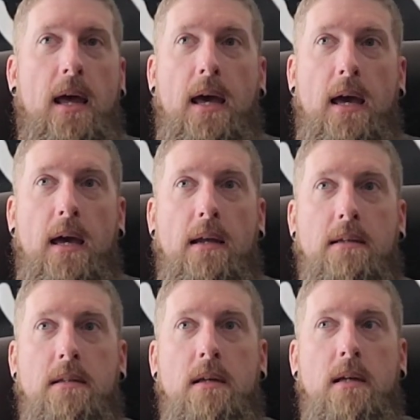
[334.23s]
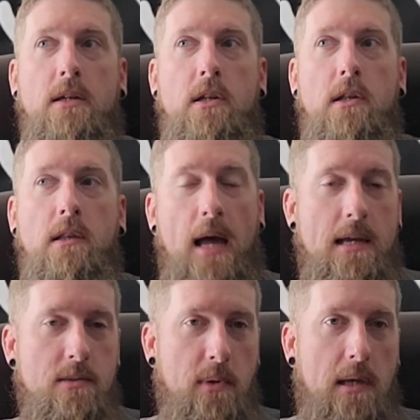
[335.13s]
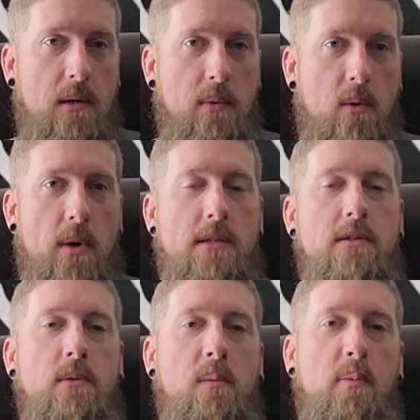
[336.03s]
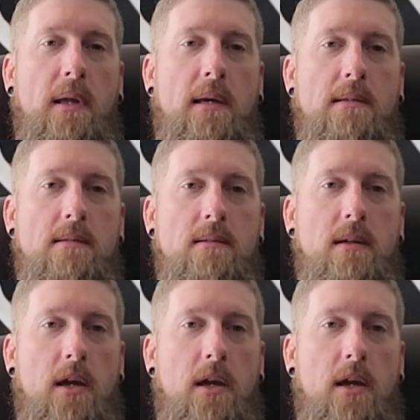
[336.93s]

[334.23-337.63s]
And last week we went to a place